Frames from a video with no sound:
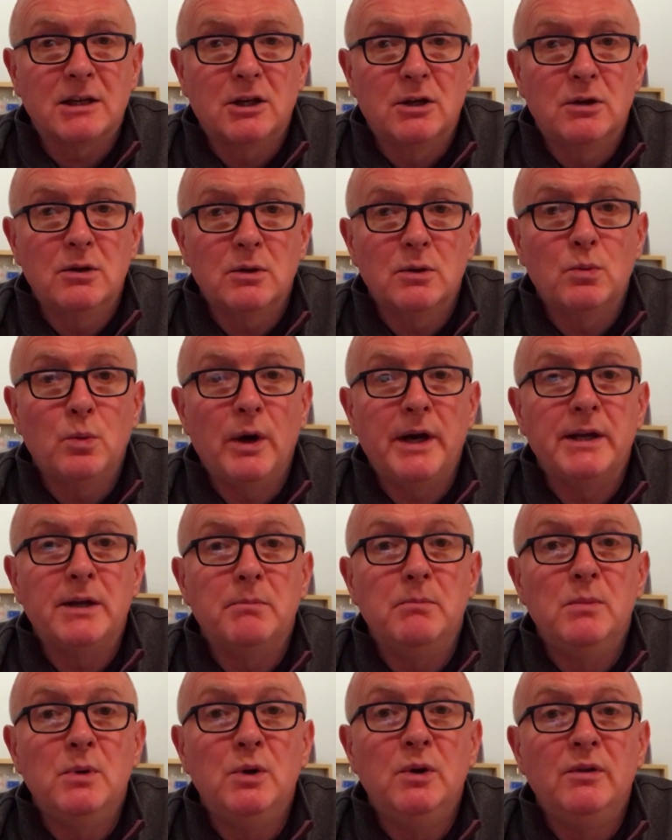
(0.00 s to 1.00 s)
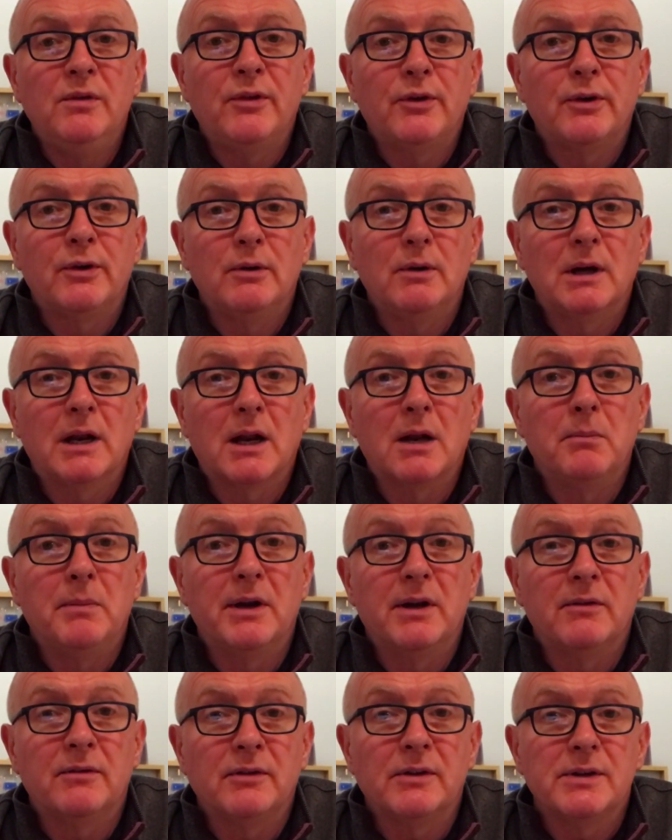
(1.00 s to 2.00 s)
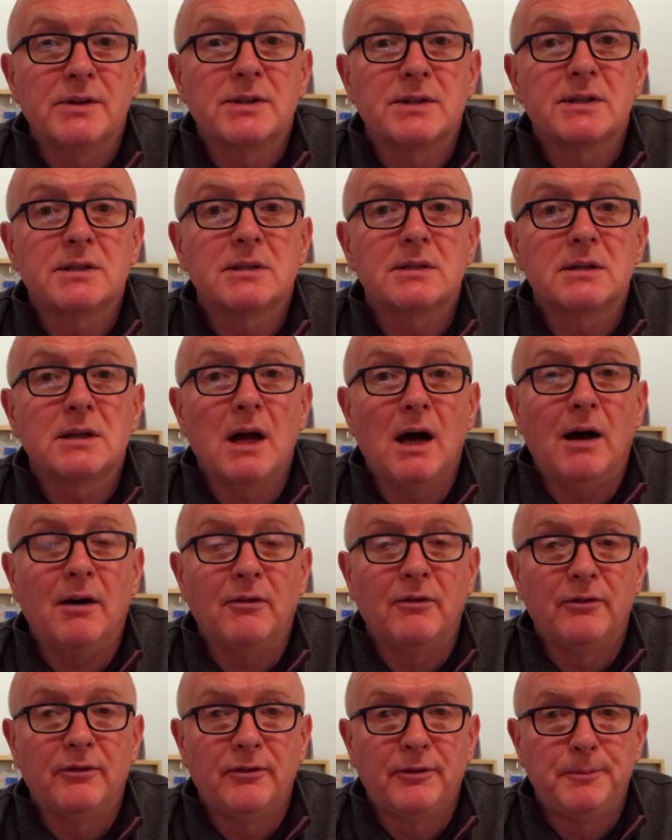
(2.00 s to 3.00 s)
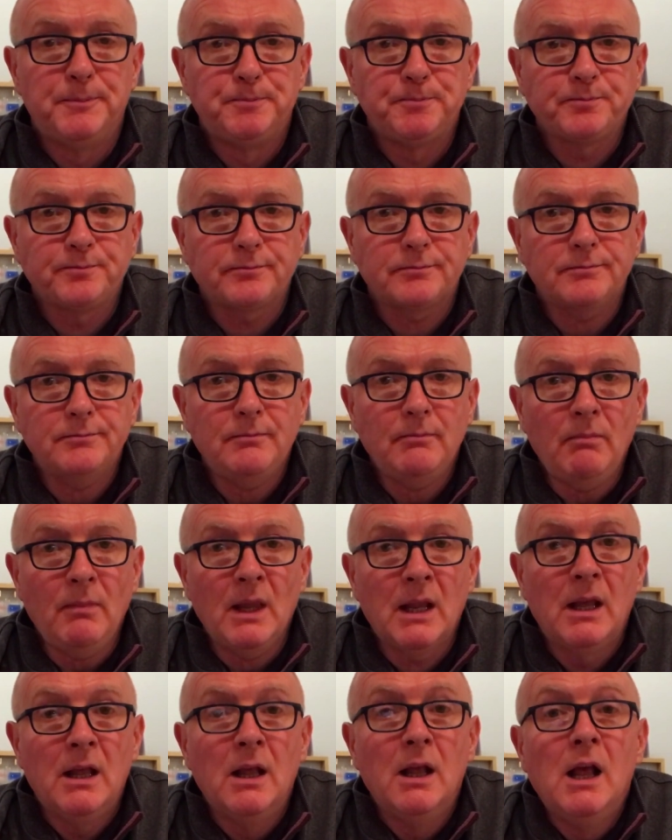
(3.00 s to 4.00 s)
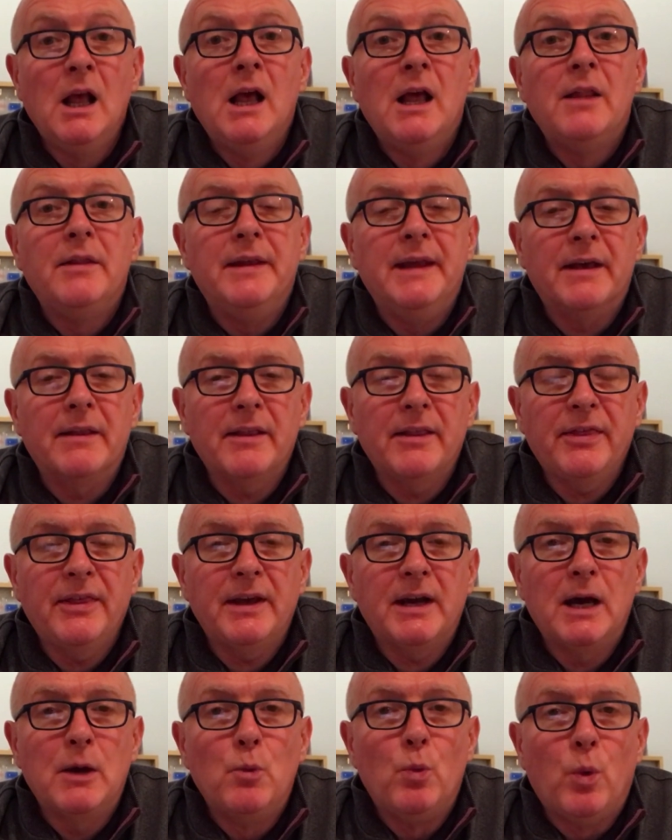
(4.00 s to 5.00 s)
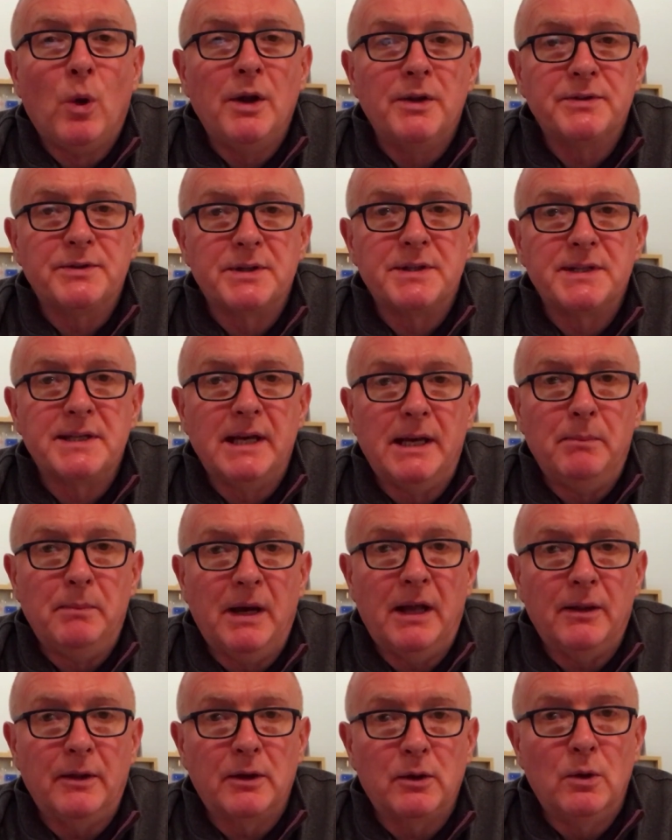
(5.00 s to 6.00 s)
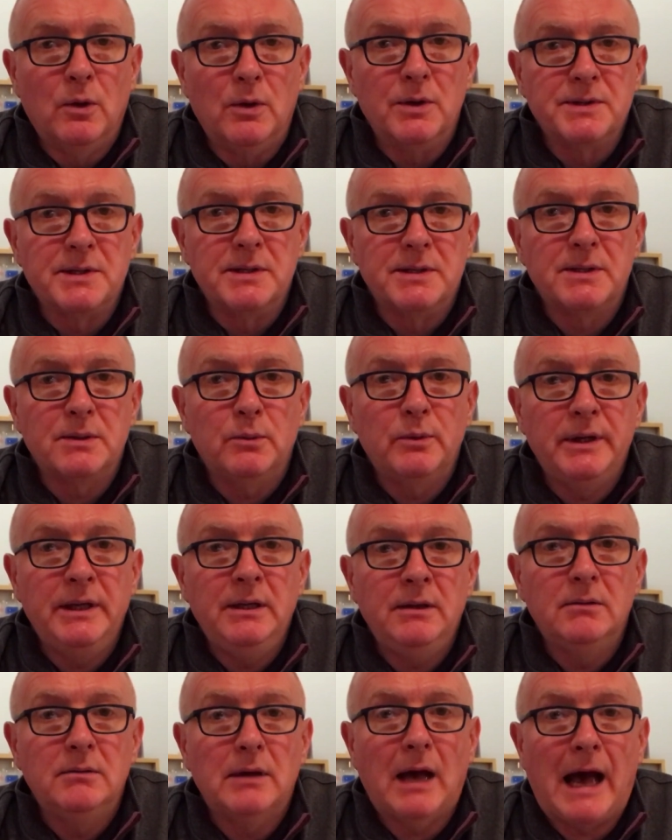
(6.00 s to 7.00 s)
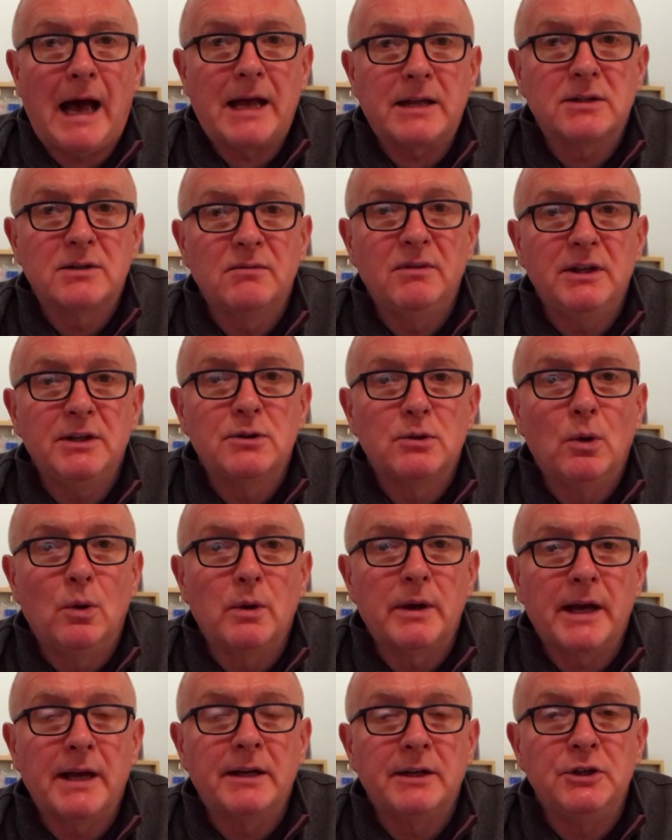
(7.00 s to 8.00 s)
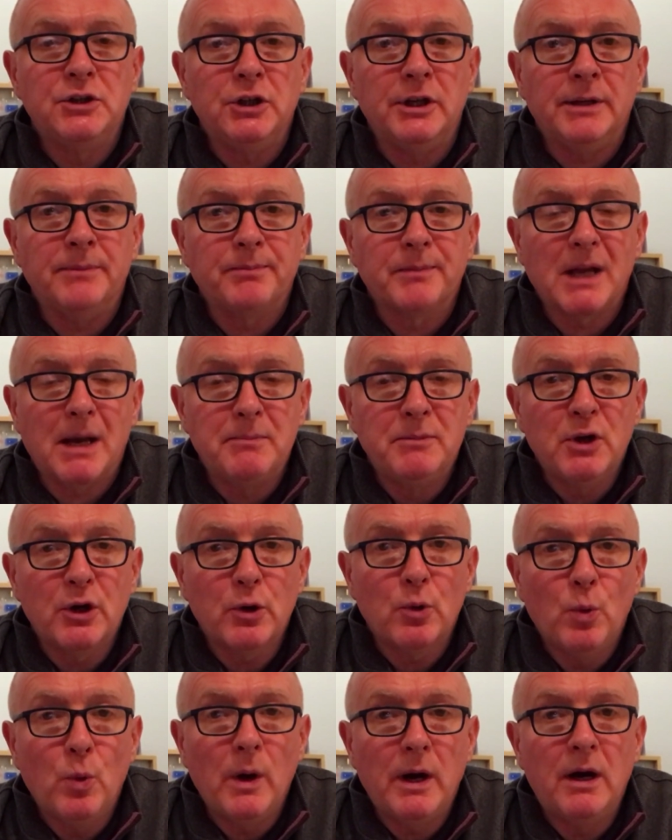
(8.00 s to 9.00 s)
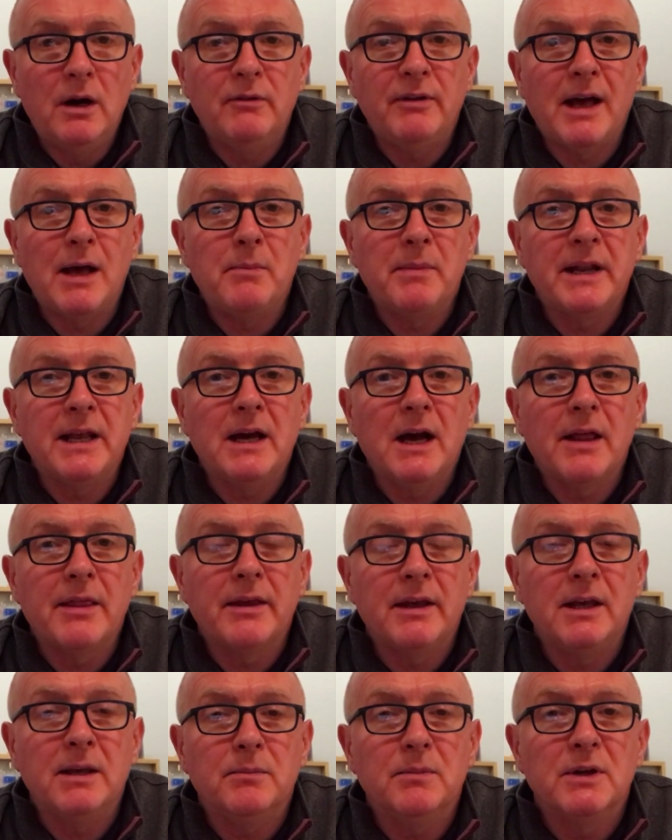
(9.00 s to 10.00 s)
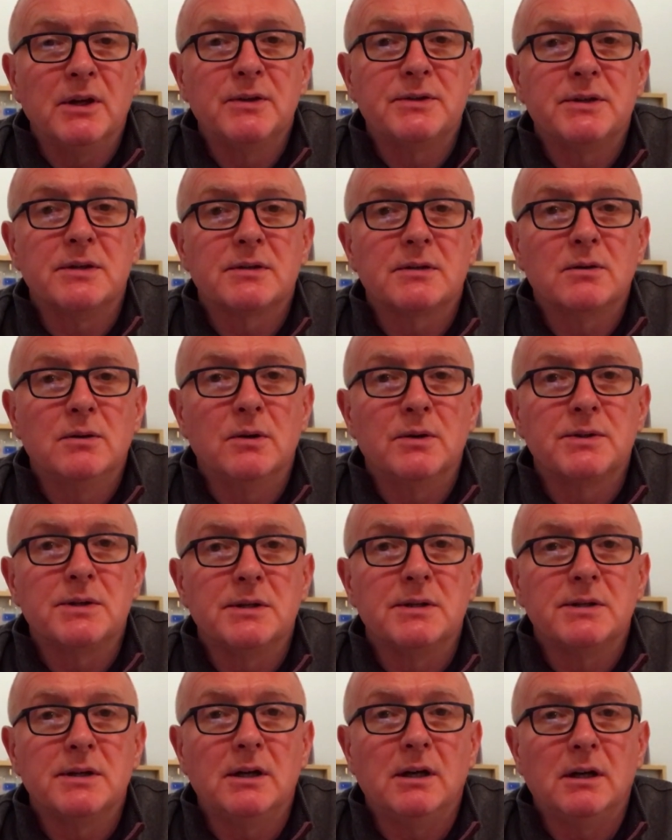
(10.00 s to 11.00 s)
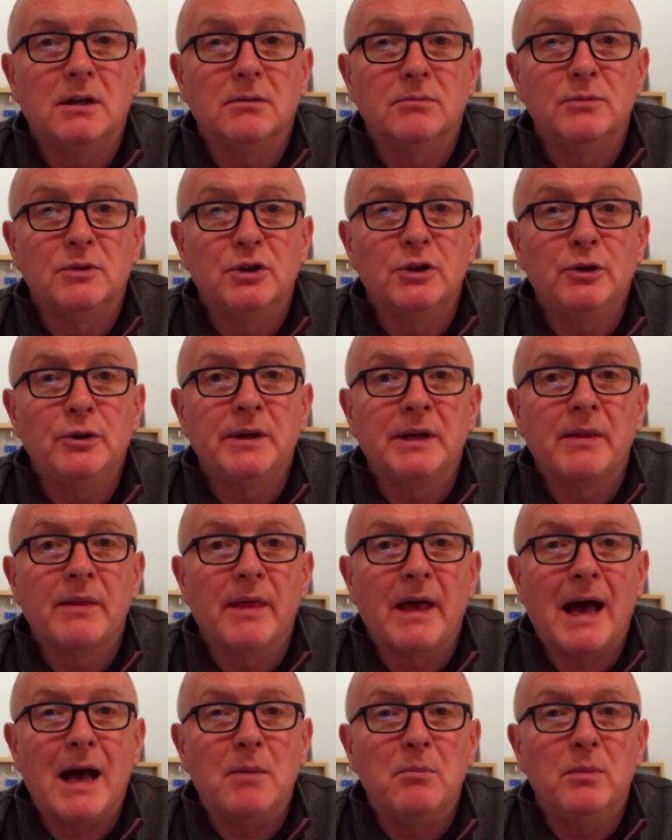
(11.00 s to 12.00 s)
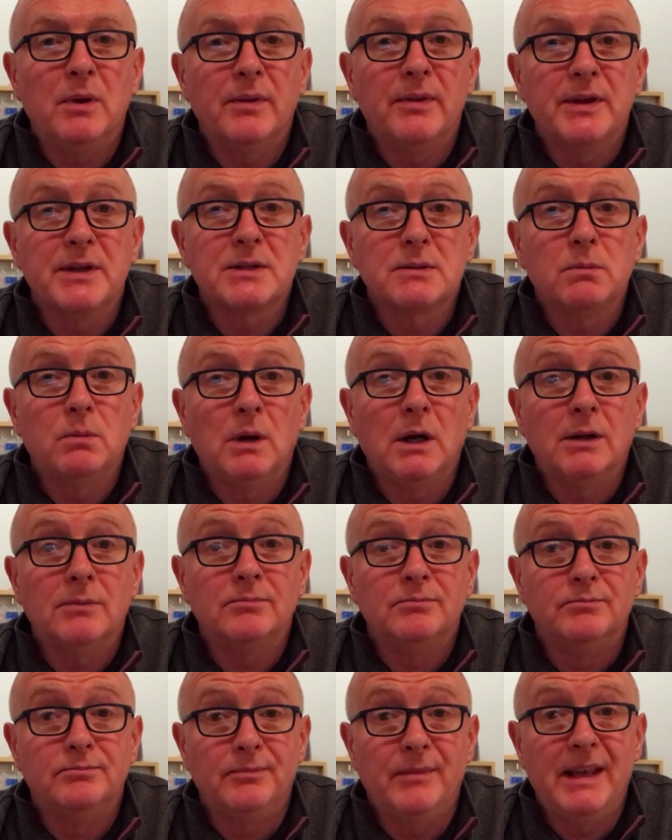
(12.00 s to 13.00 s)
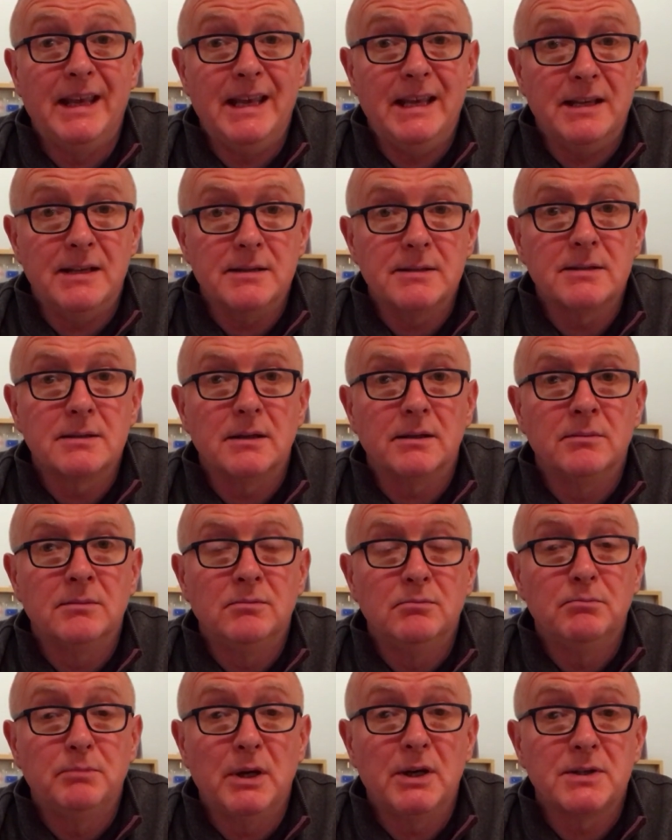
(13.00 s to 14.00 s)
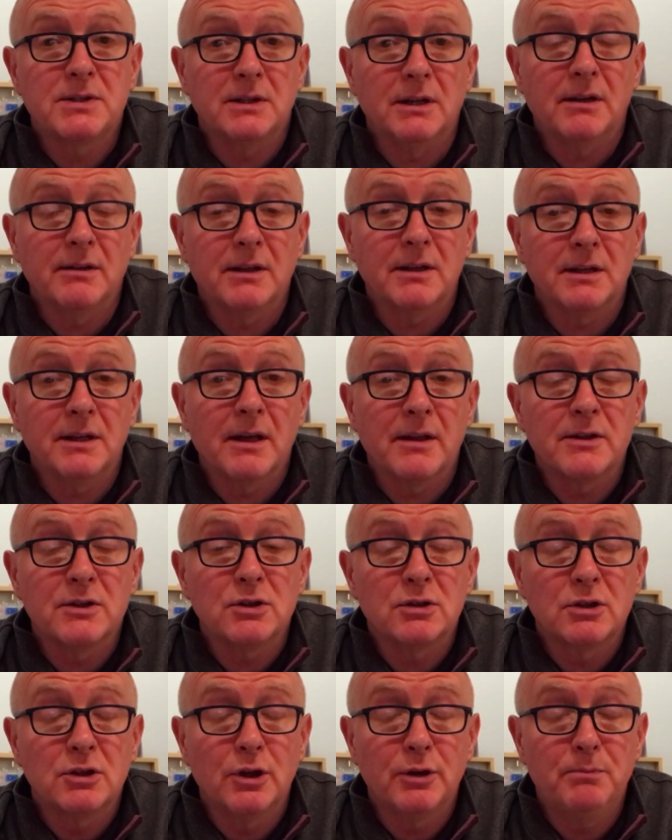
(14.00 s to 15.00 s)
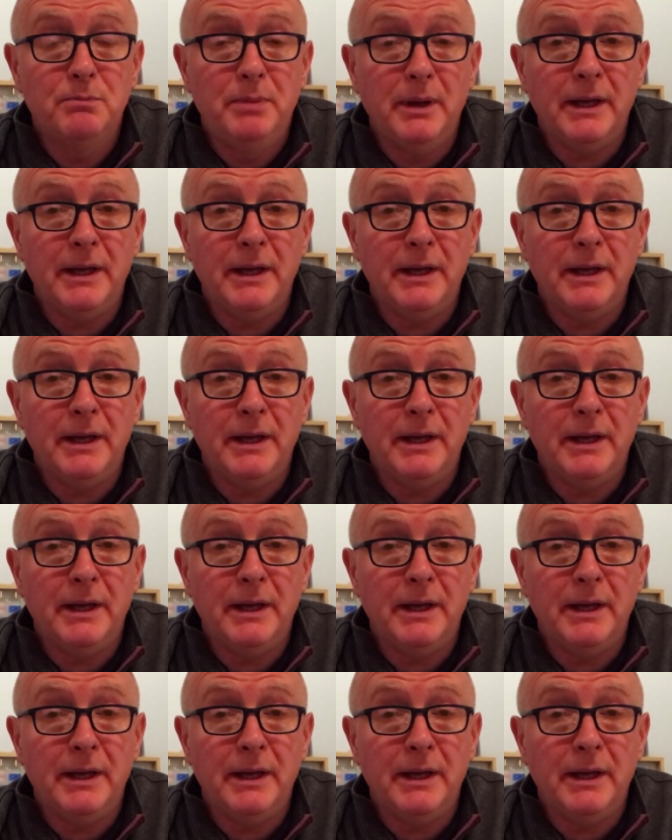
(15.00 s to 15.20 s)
good way to move through a little bit of stuff. The other thing I want to say about the course is that we actively talk energy. I'm not aware of how many other hypnosis courses are doing that, but this one is, and personally I think the others should